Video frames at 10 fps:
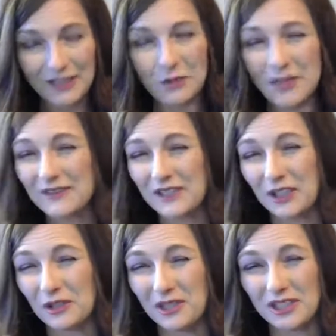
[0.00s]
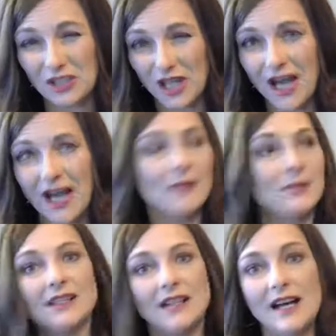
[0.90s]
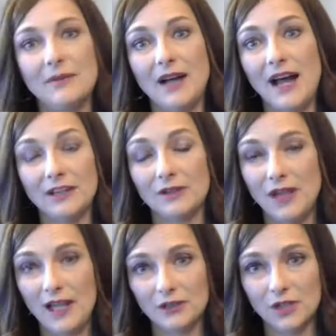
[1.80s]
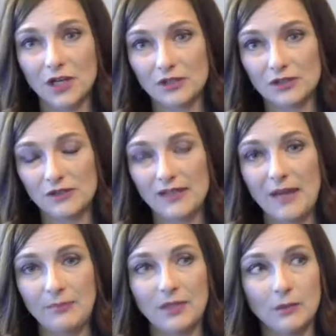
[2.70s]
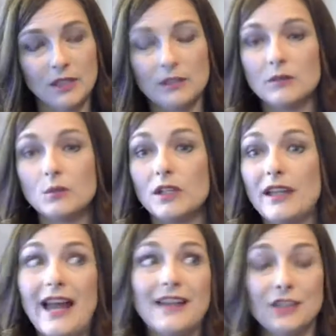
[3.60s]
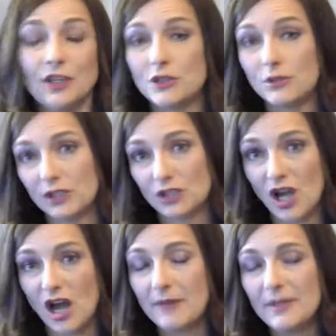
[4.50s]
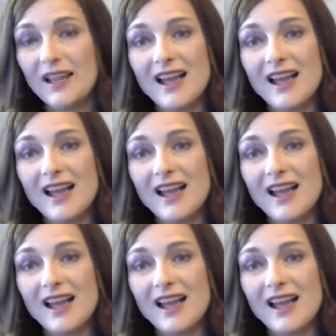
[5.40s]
We have to go to a job. I no longer do that, but when I had to go to a job,